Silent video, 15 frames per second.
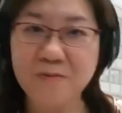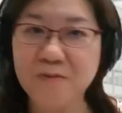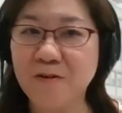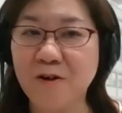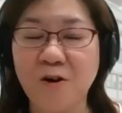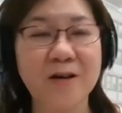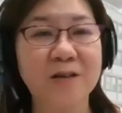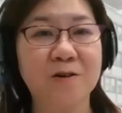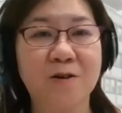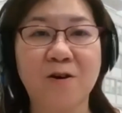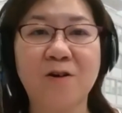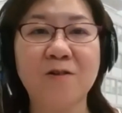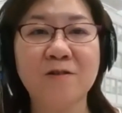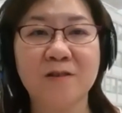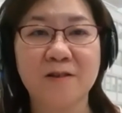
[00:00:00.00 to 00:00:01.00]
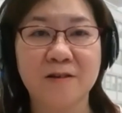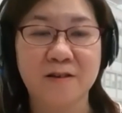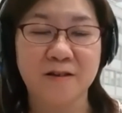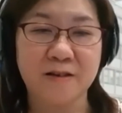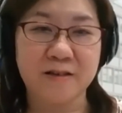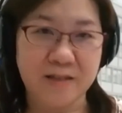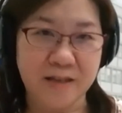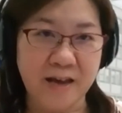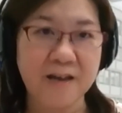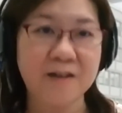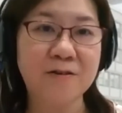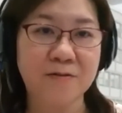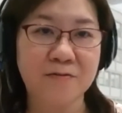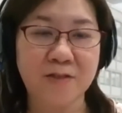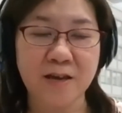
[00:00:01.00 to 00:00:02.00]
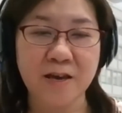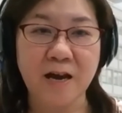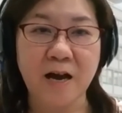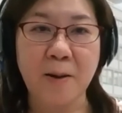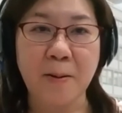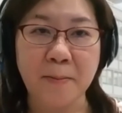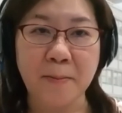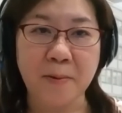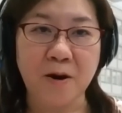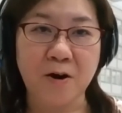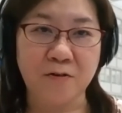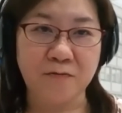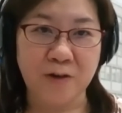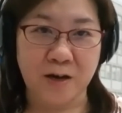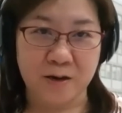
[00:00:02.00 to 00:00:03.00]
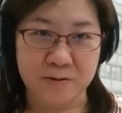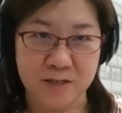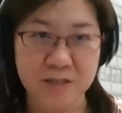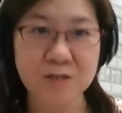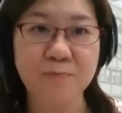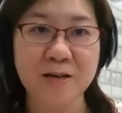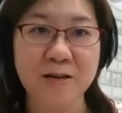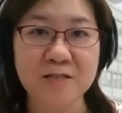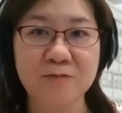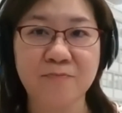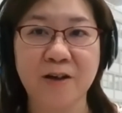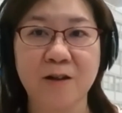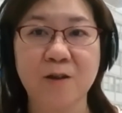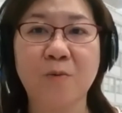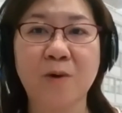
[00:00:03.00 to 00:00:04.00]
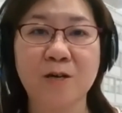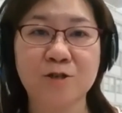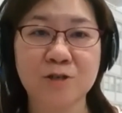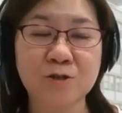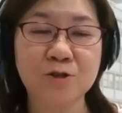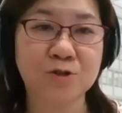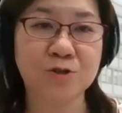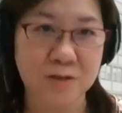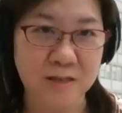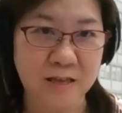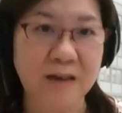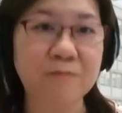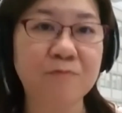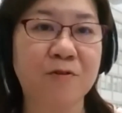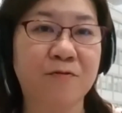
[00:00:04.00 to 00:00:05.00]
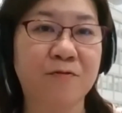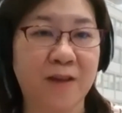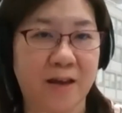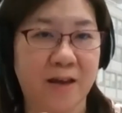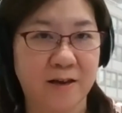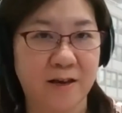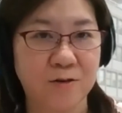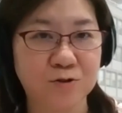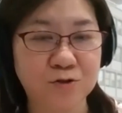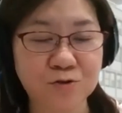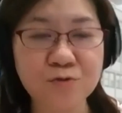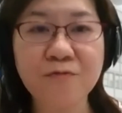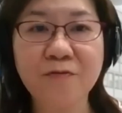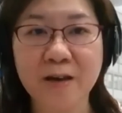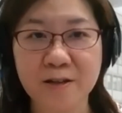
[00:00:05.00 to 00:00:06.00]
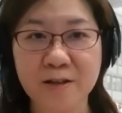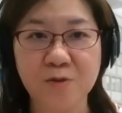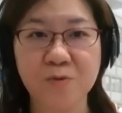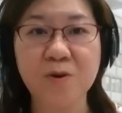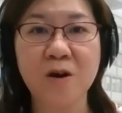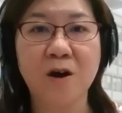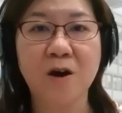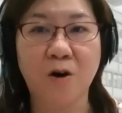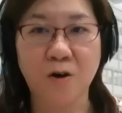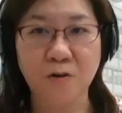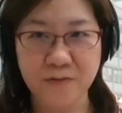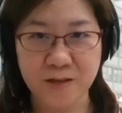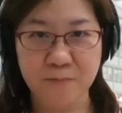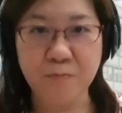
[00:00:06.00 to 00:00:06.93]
all in all, the end of the this month's valuation should then reflect a true value of the